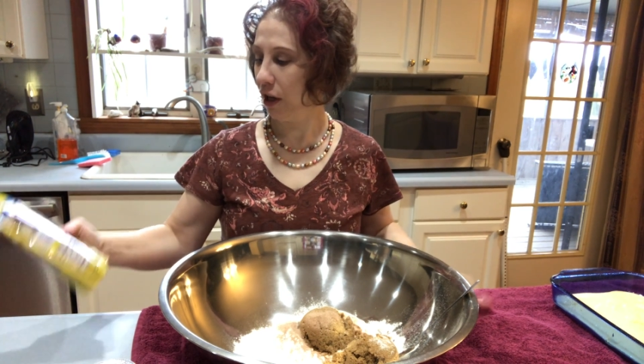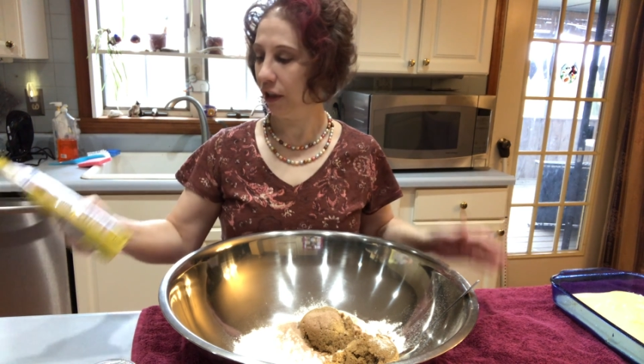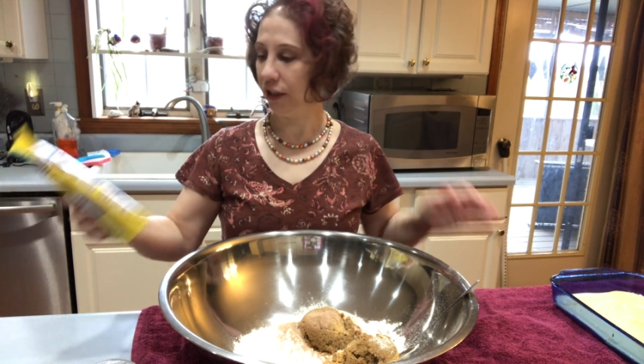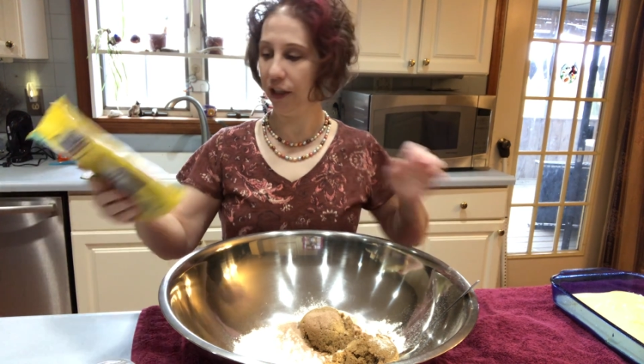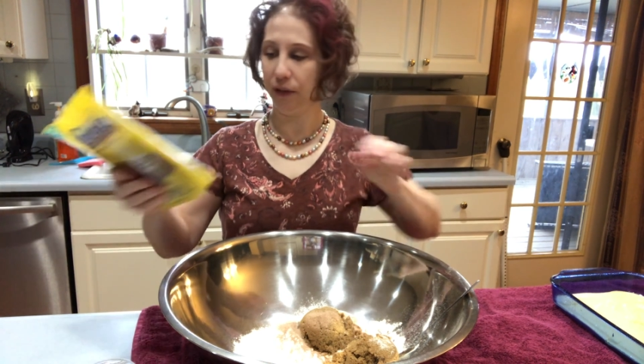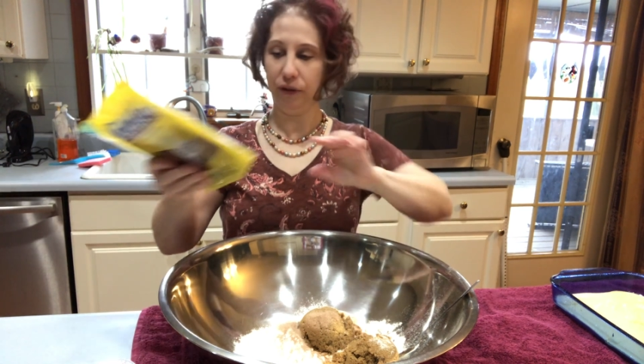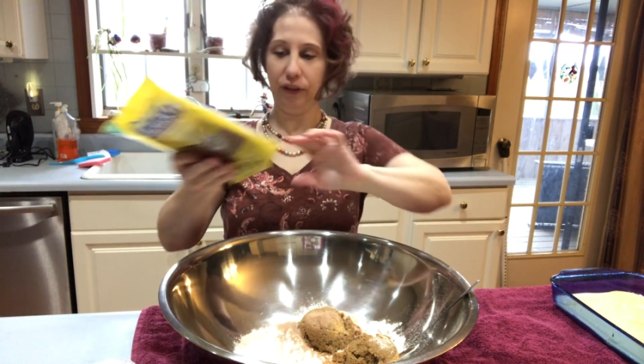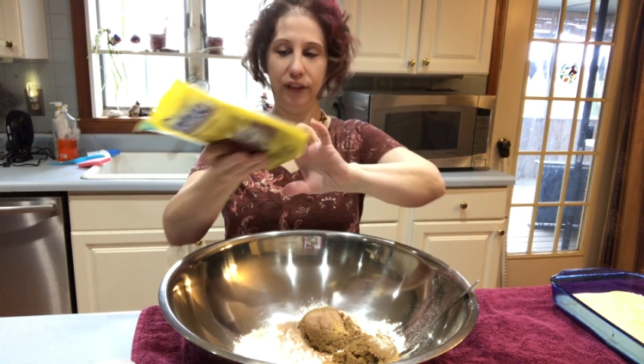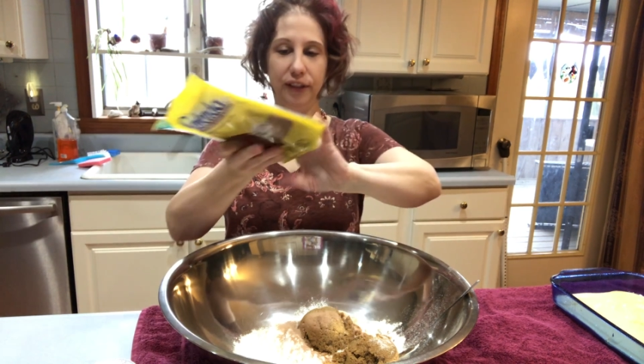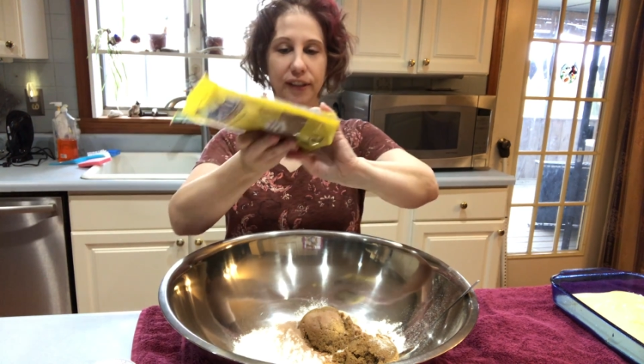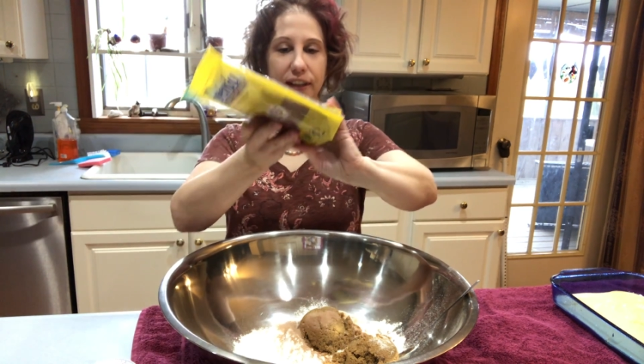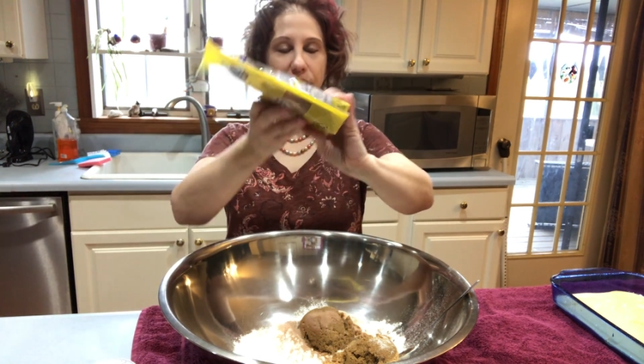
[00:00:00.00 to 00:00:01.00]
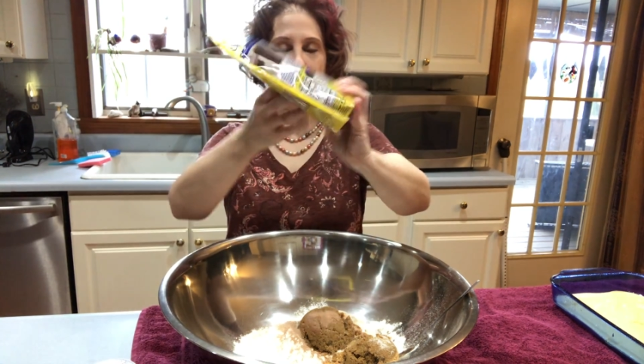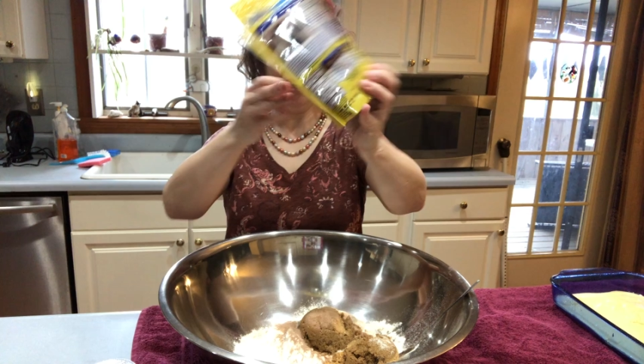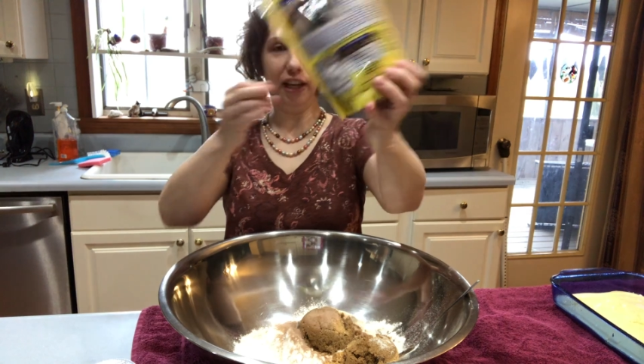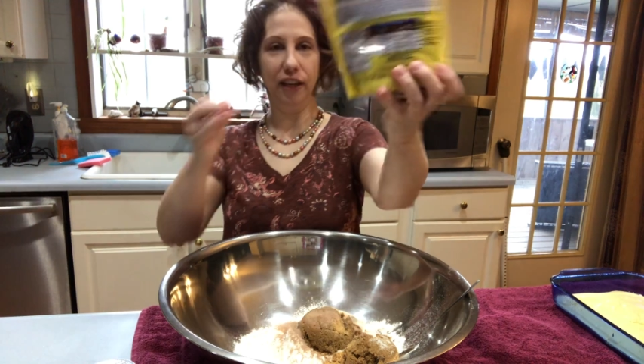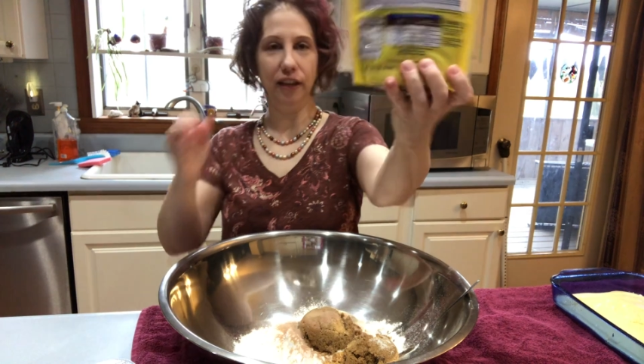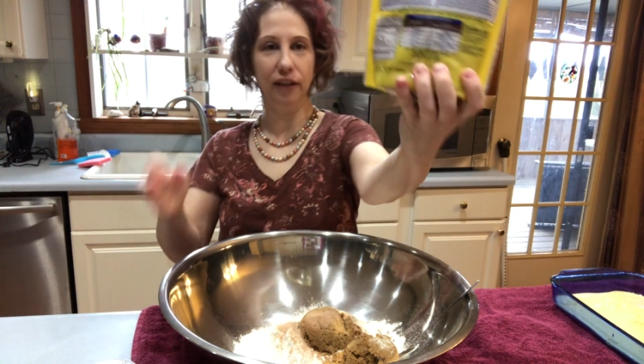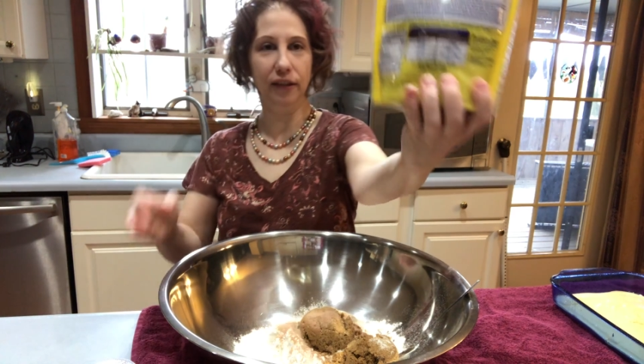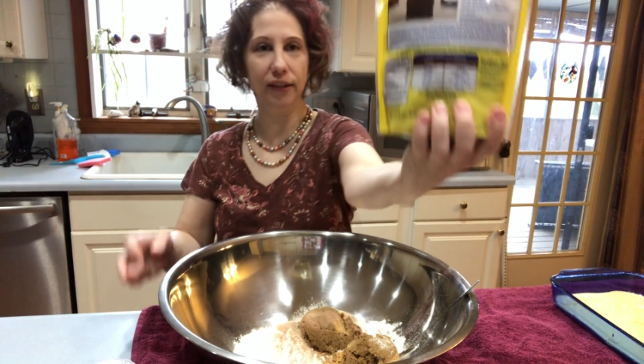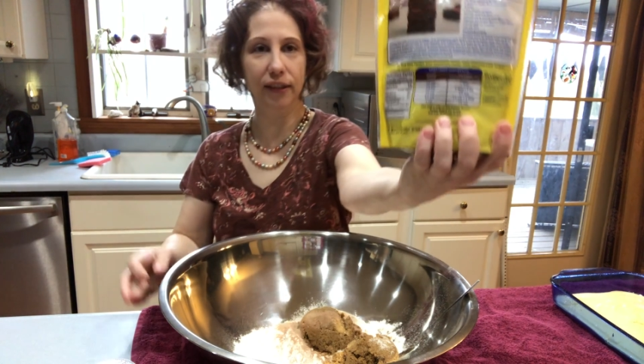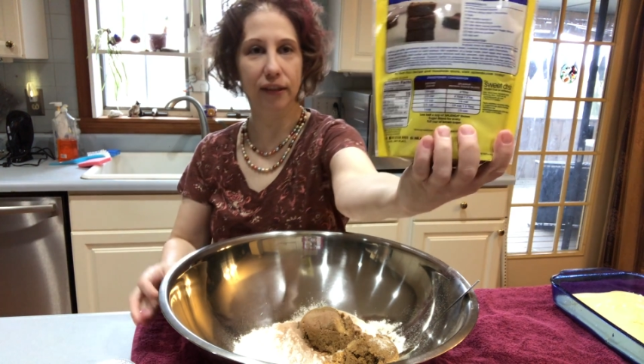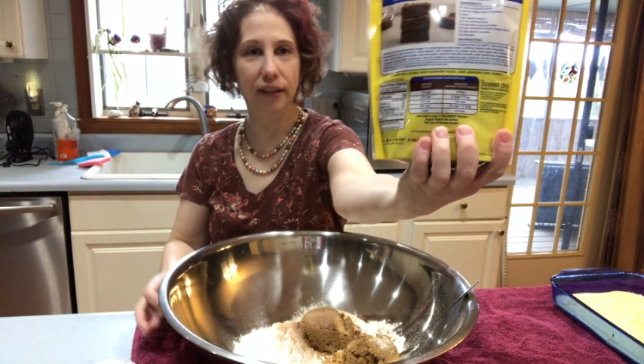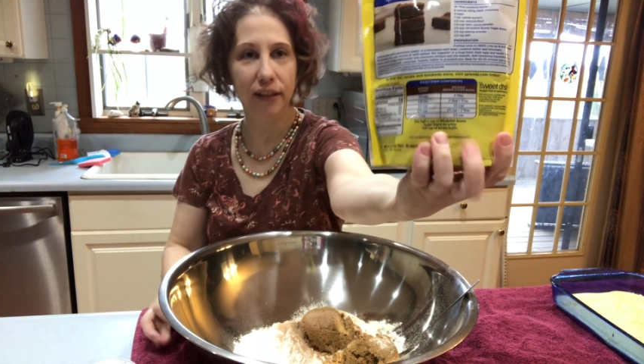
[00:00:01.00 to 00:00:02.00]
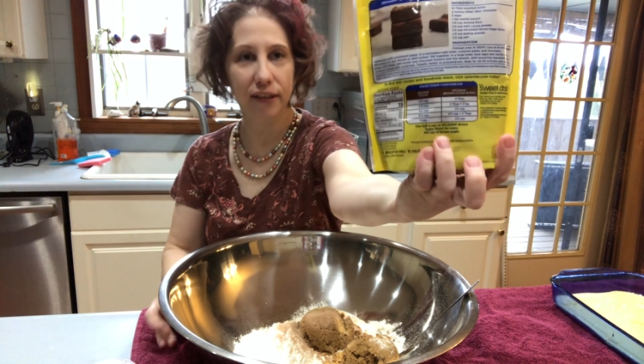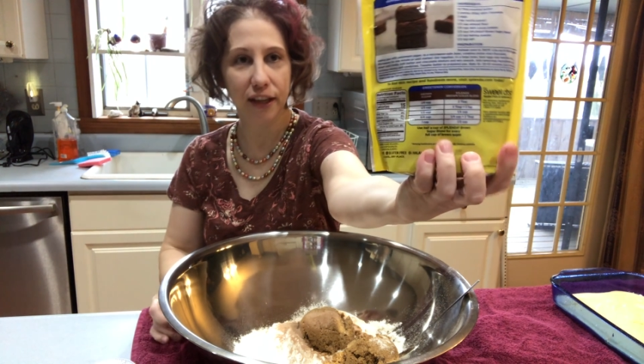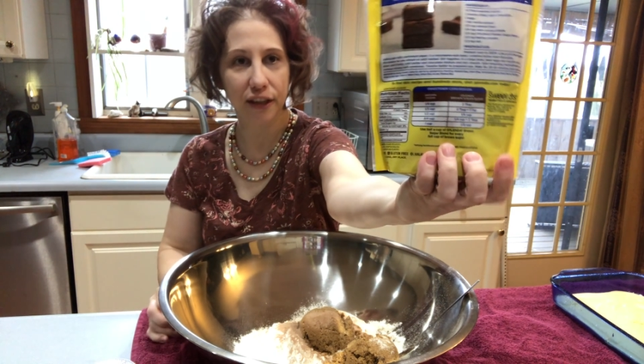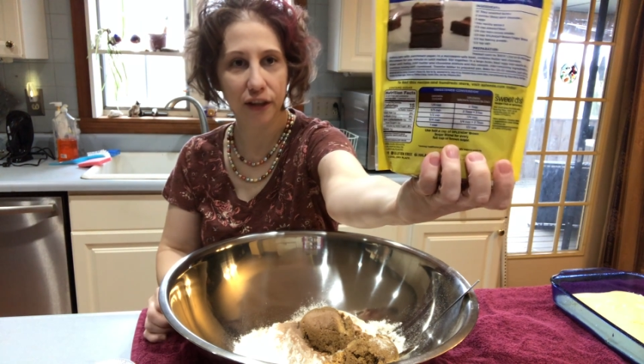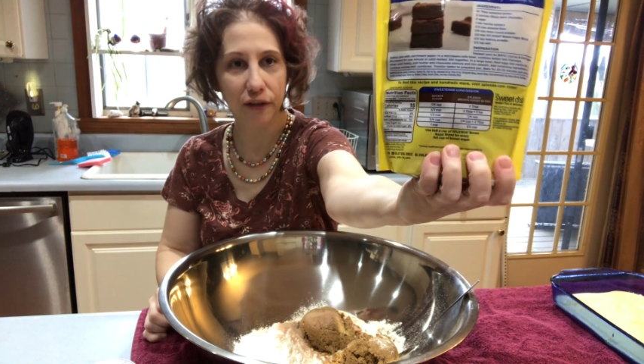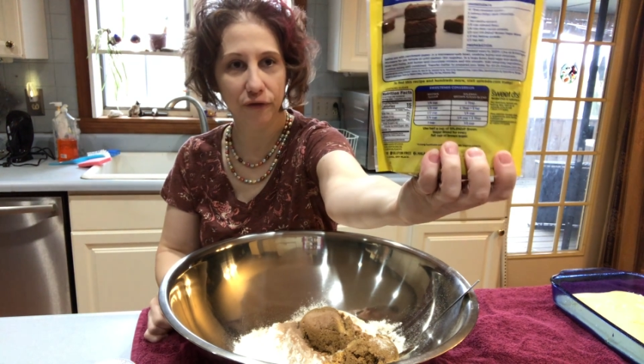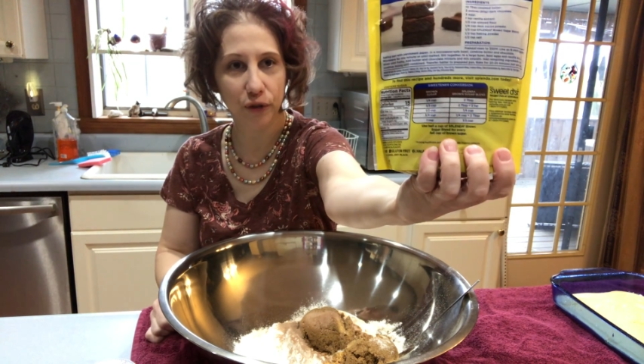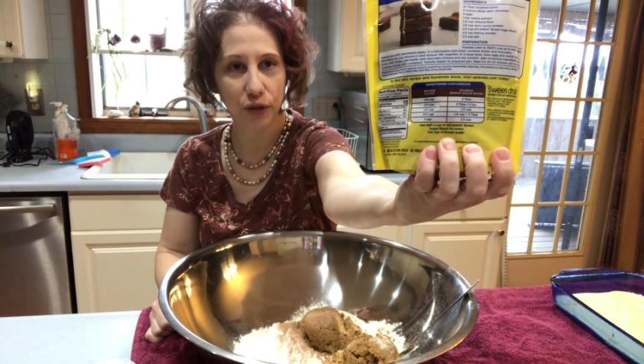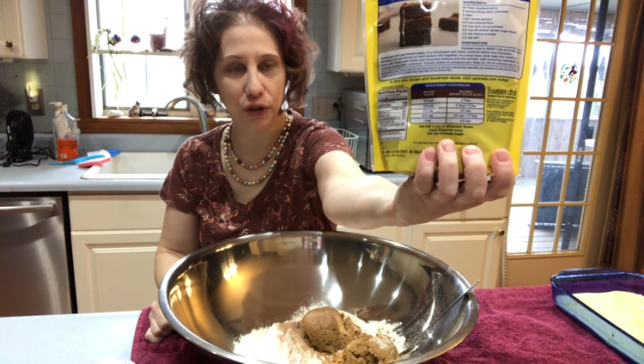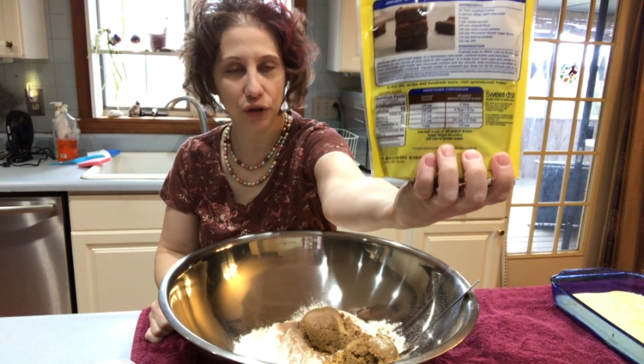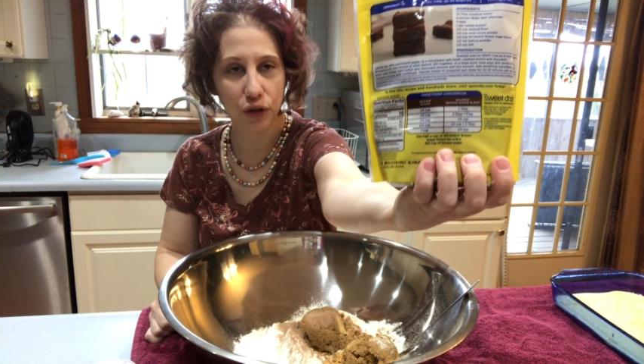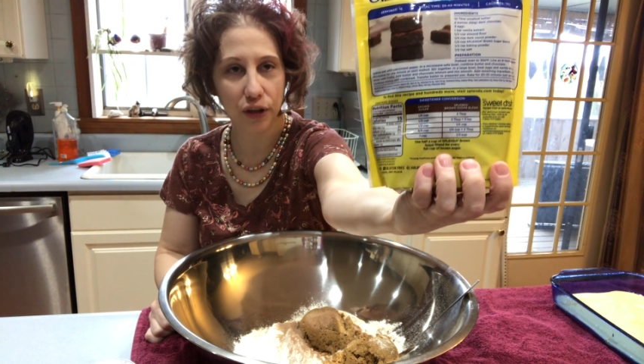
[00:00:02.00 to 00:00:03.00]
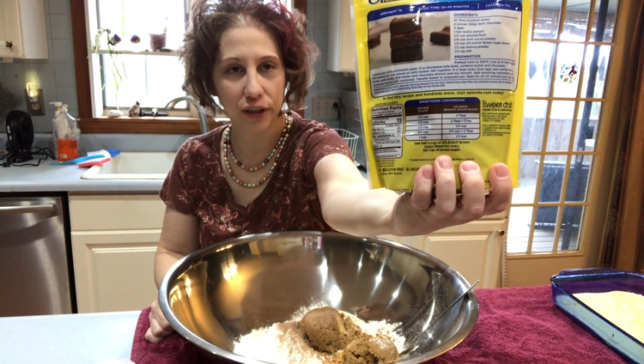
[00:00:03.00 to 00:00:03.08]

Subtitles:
Now this on the back, it's got a conversion chart.